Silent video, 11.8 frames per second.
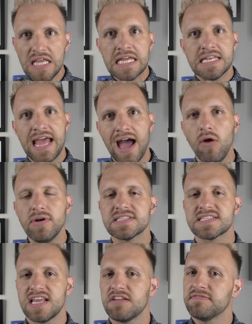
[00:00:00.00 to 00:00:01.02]
Now,
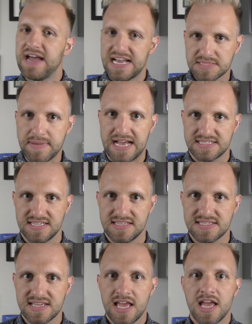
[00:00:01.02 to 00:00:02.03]
instead of
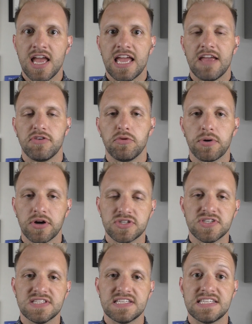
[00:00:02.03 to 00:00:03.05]
FastPasses, if you
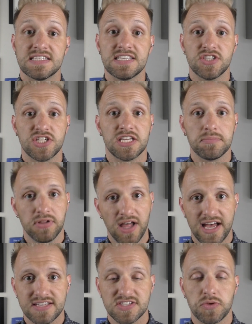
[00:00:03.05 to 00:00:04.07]
purchase the Disney Genie
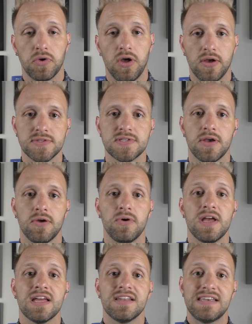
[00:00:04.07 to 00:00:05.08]
Plus, you will also
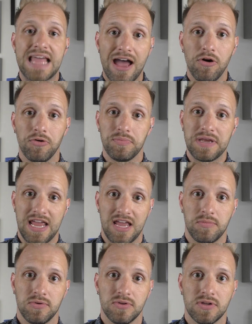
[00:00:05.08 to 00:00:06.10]
now be
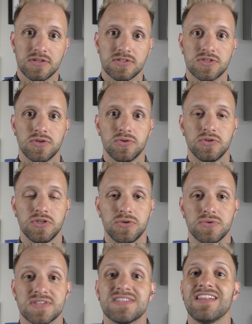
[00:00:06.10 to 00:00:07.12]
able to
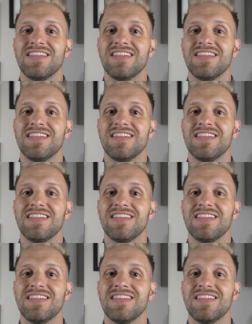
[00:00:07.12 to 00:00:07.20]
use the